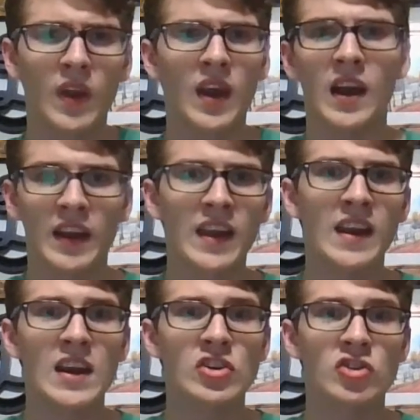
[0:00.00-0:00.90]
a
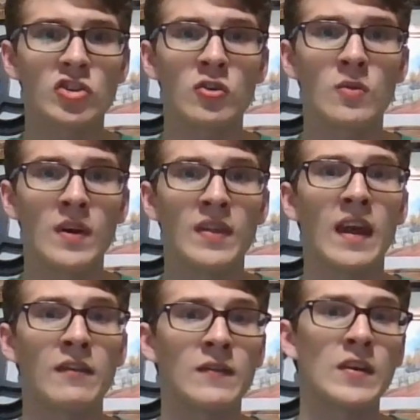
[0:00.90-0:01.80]
key issue, and
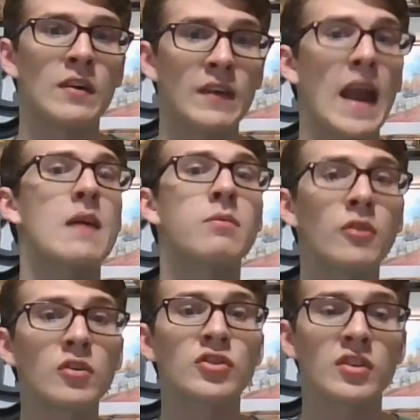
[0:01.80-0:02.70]
that, the
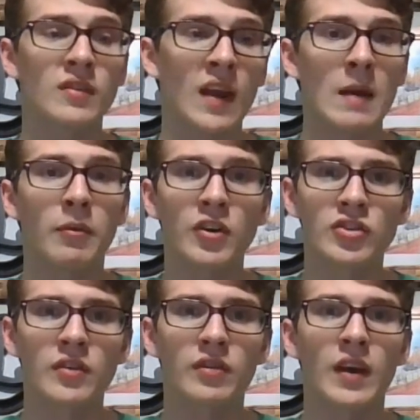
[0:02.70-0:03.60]
abolition
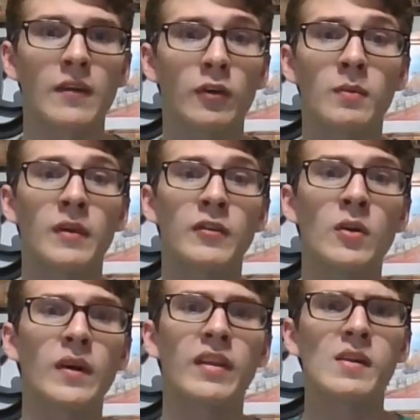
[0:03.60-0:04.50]
of slavery. But if you
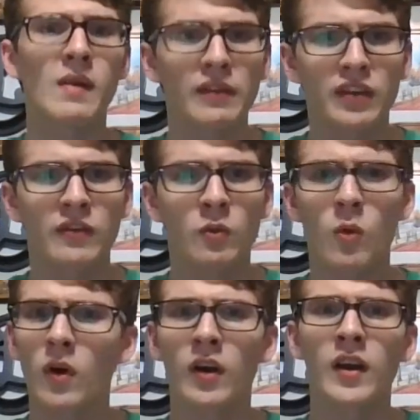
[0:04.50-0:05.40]
know anything about the Civil
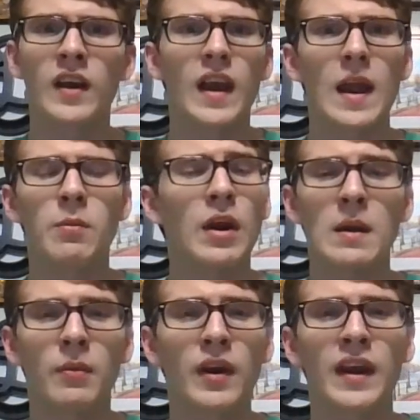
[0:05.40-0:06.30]
War,
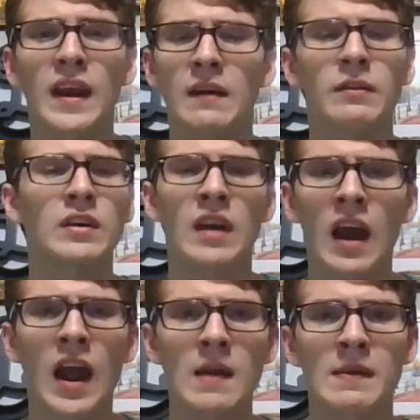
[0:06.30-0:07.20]
Abraham Lincoln at the
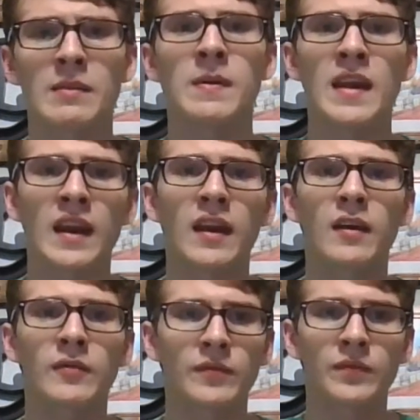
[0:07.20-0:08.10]
time, at the
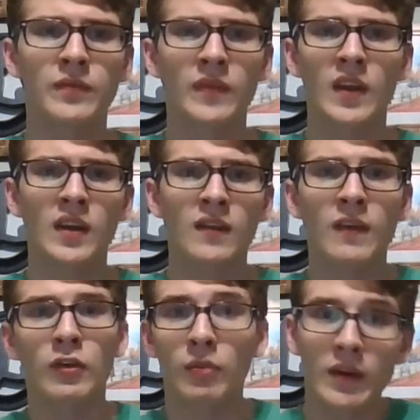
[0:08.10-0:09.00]
beginning,
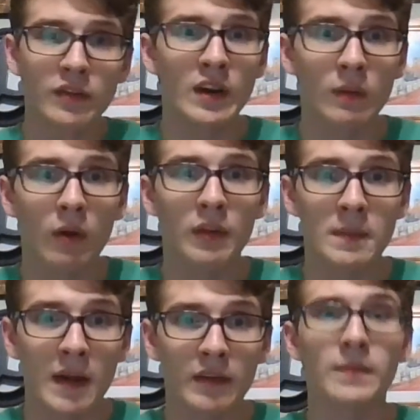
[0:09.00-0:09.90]
there's a reason he wrote the
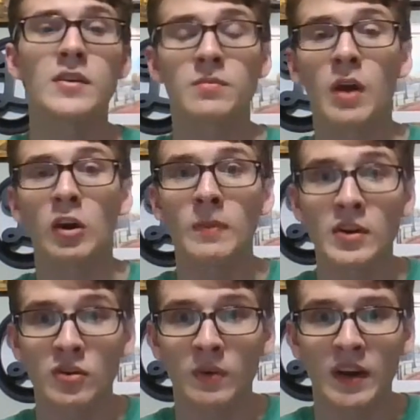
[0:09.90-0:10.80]
Emancipation
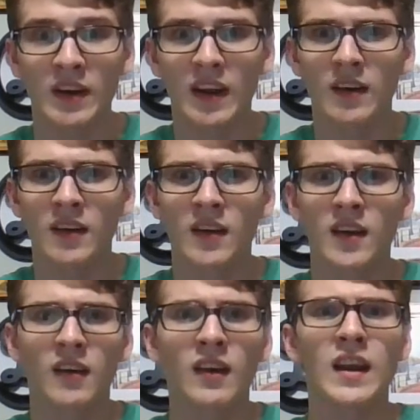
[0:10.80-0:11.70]
Proclamation when he did.
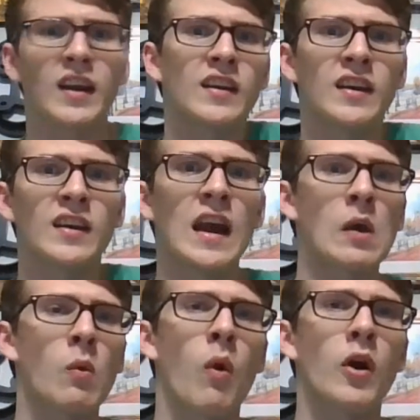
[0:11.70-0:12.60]
Lincoln did
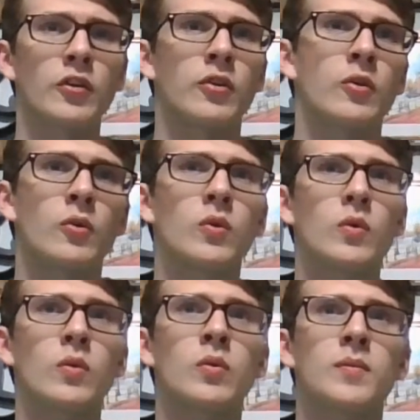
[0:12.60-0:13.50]
not want
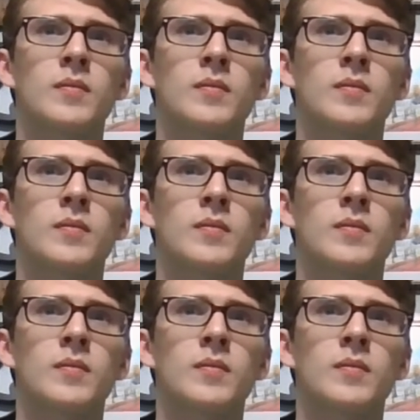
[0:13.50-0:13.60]
to